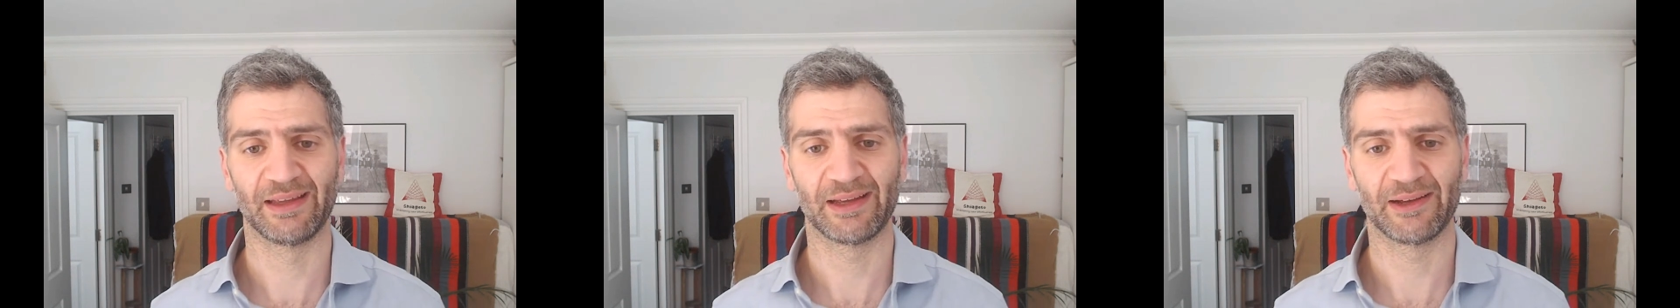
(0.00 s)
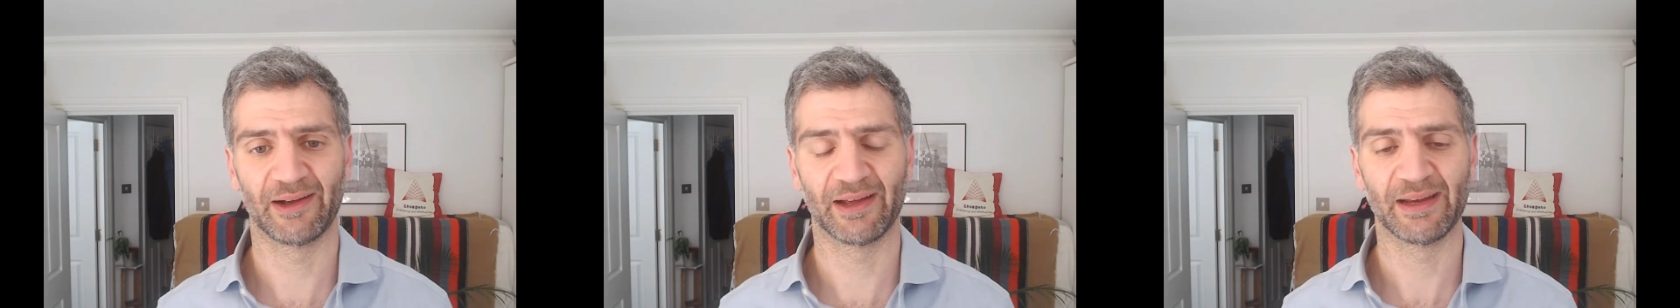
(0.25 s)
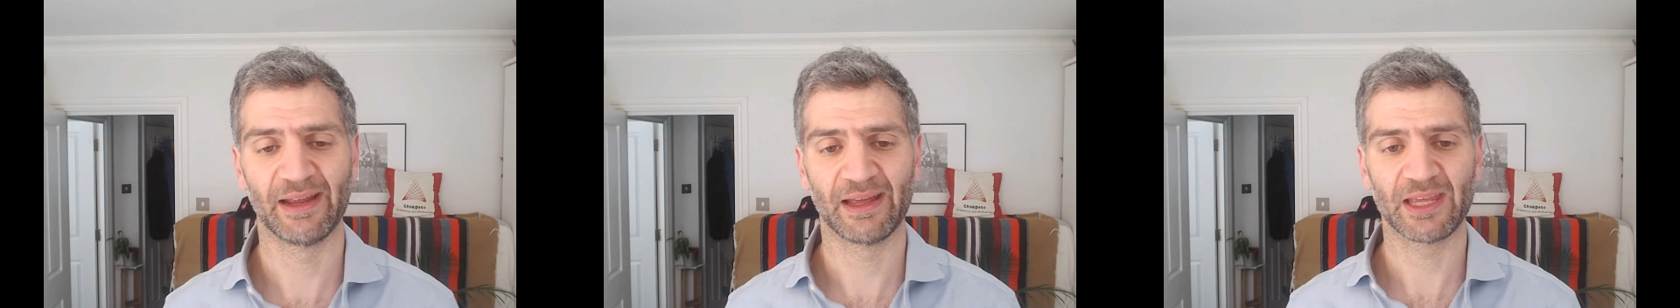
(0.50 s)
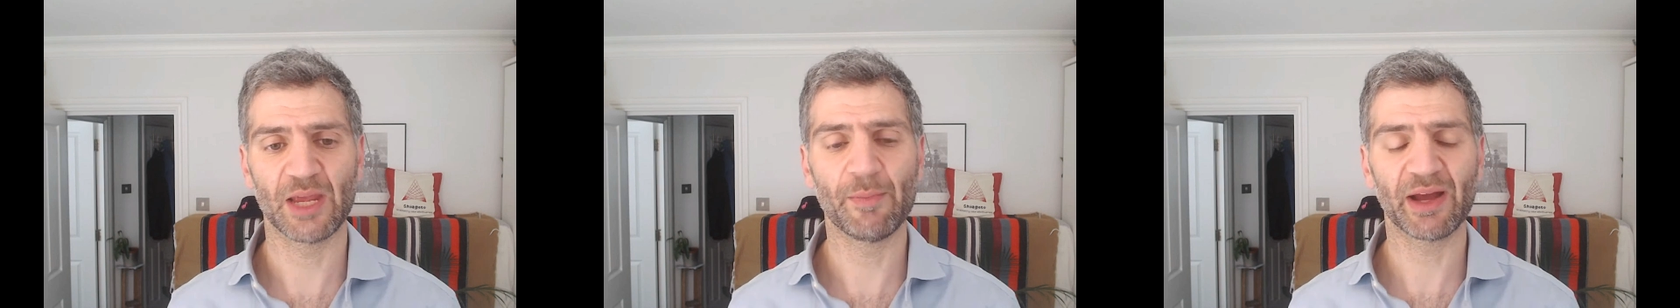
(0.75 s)
Right,
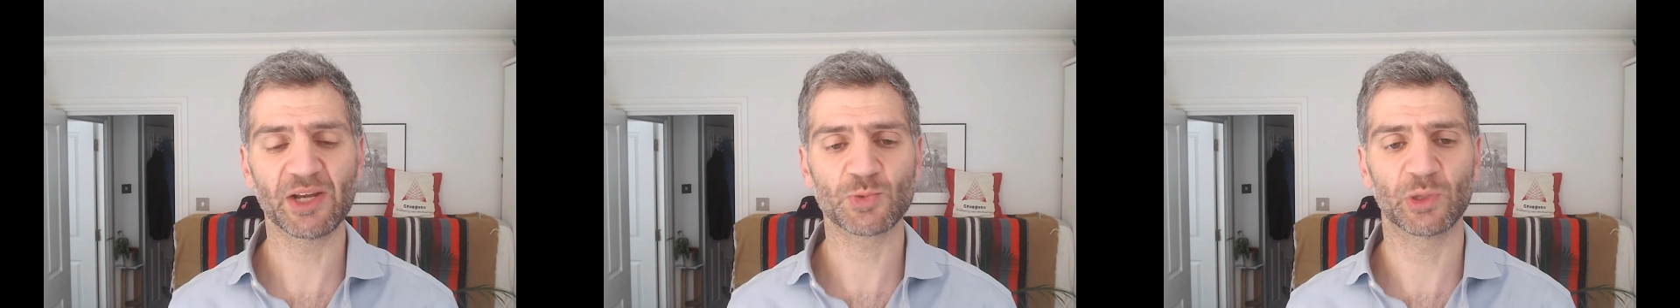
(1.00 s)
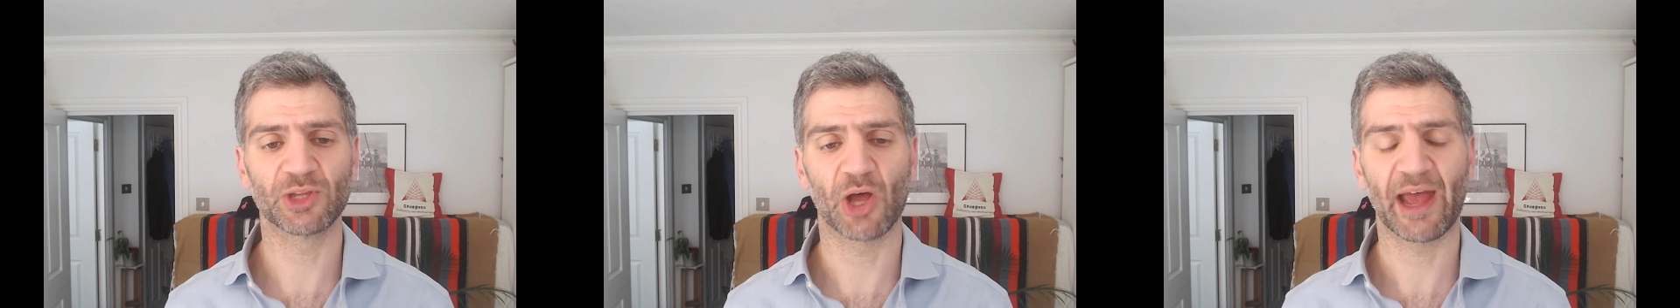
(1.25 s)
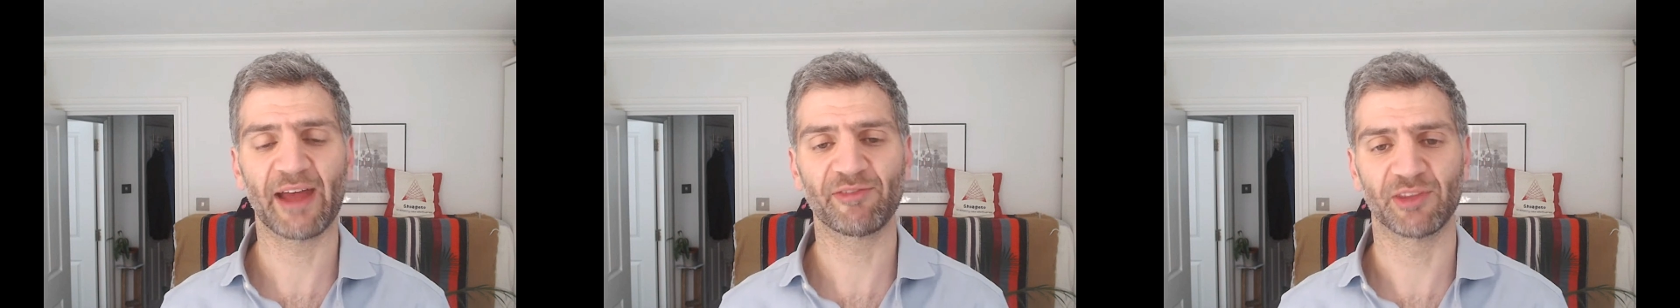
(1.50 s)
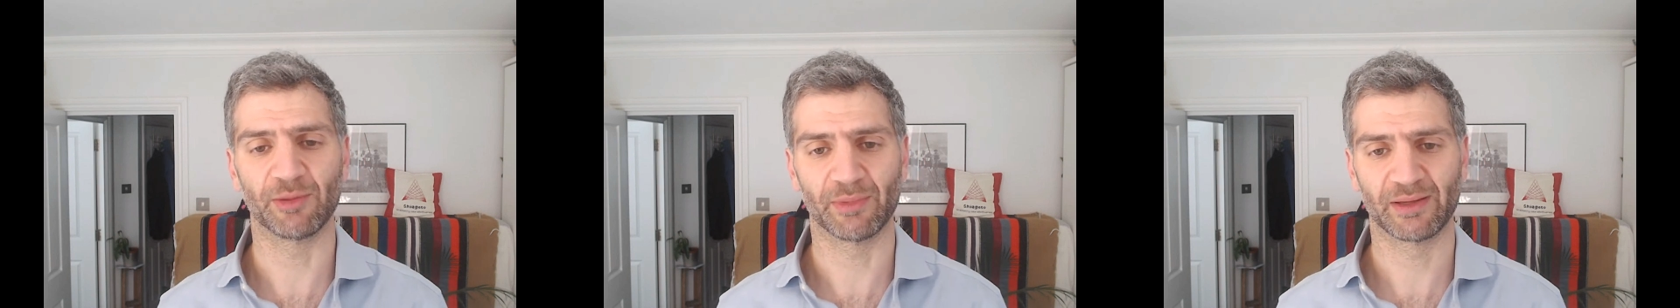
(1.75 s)
You might as well not have
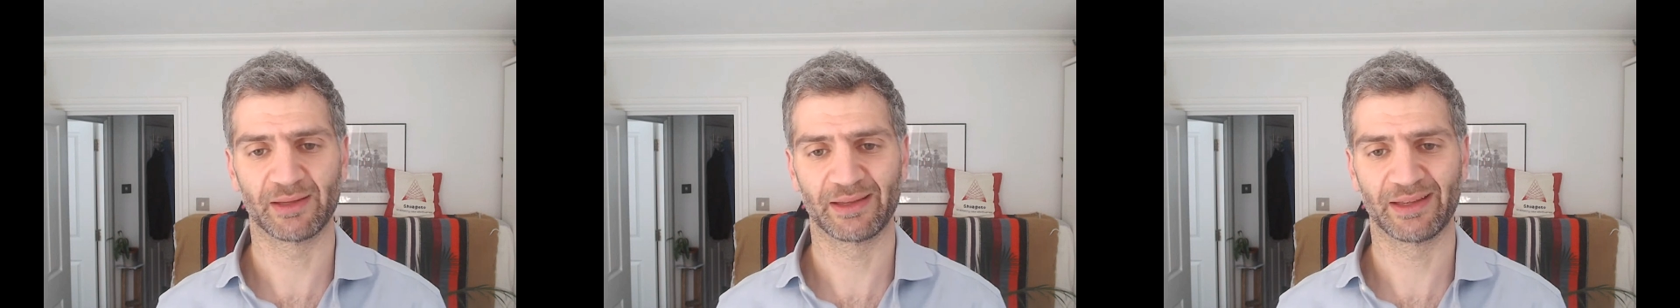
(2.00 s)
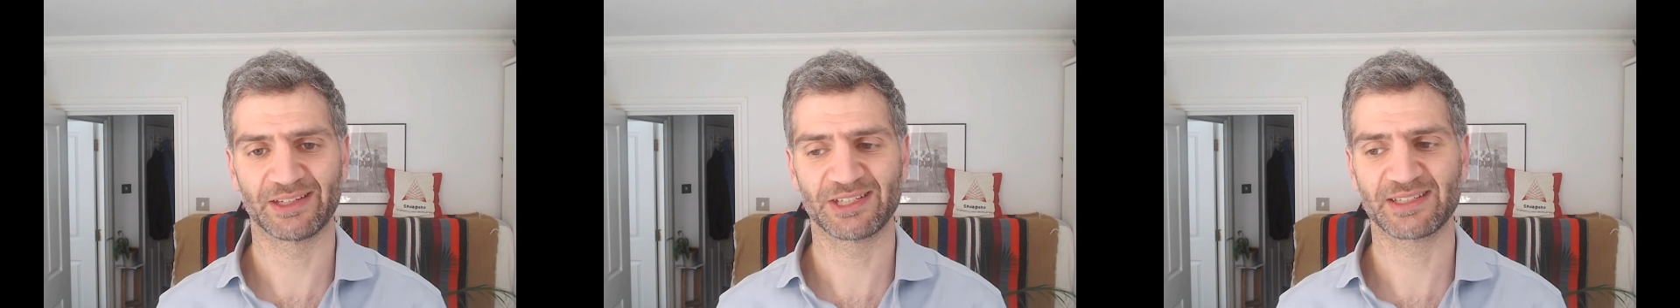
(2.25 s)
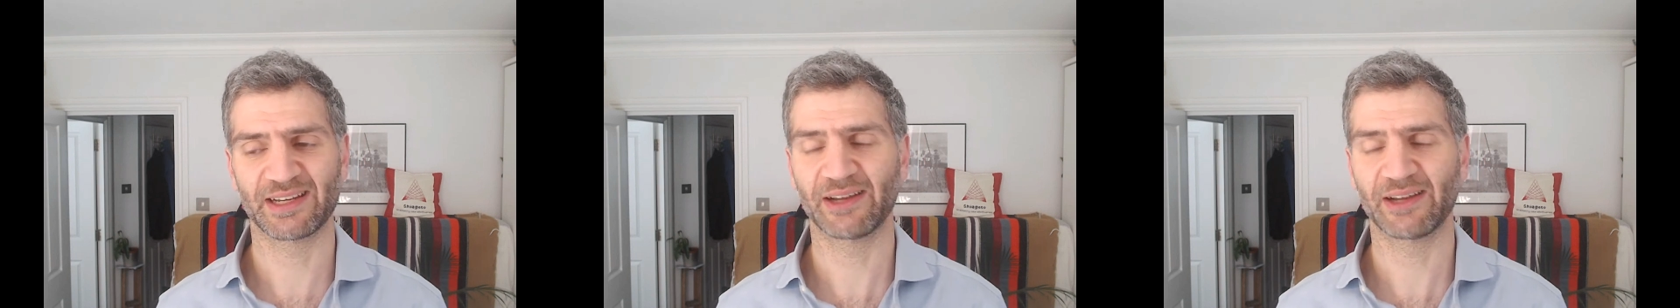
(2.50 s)
them. And she said,